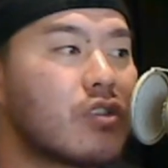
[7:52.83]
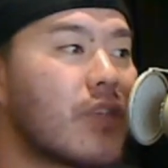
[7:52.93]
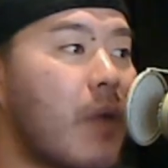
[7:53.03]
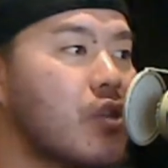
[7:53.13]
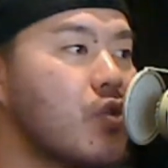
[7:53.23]
so
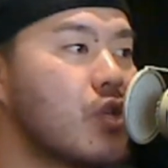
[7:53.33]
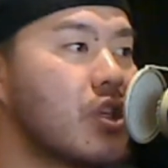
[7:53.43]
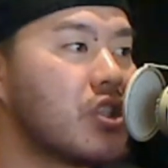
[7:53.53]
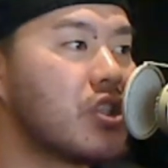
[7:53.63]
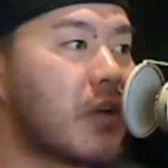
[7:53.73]
that way you
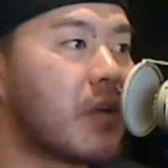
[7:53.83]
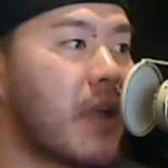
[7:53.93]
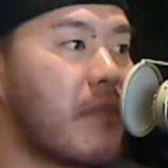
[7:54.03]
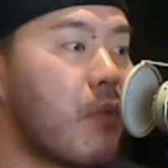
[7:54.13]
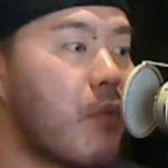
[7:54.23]
can
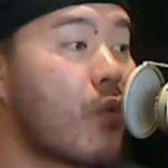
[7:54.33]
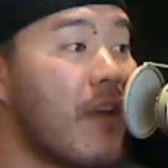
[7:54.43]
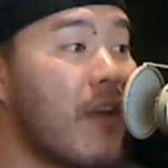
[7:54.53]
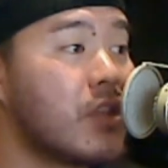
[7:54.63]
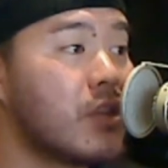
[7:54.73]
generate more
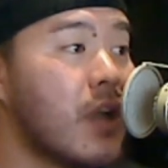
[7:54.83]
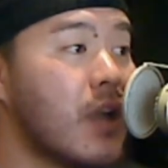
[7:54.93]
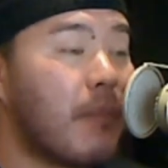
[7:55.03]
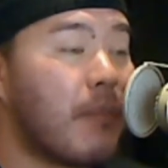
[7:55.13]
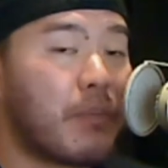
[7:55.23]
revenue
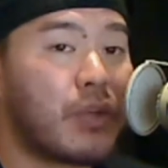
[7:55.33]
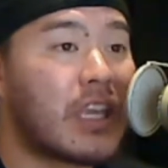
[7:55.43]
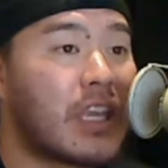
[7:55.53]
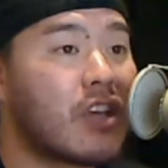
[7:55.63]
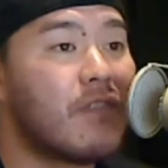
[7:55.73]
by
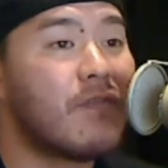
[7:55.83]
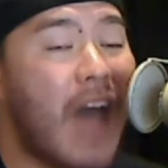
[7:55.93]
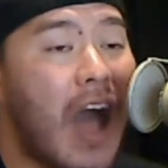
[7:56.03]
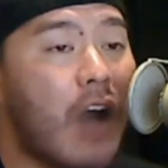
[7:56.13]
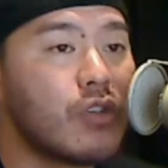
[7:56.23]
bringing good
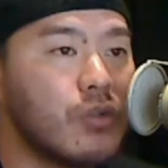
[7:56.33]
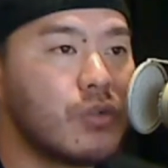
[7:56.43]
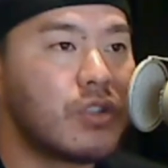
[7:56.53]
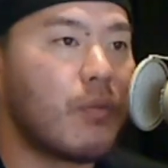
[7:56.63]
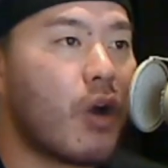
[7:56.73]
value
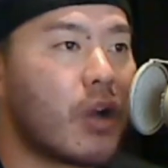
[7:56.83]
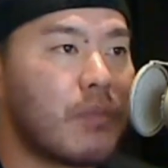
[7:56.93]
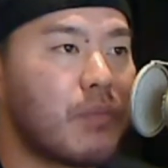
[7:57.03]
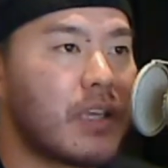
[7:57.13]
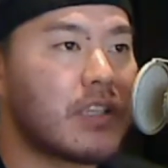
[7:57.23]
to the
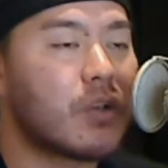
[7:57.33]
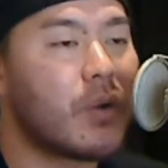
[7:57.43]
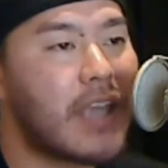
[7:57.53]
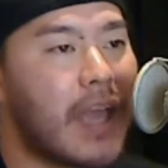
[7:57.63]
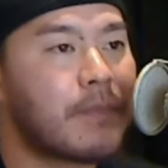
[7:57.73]
marketplace. So
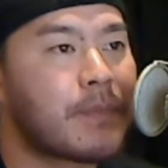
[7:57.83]
again,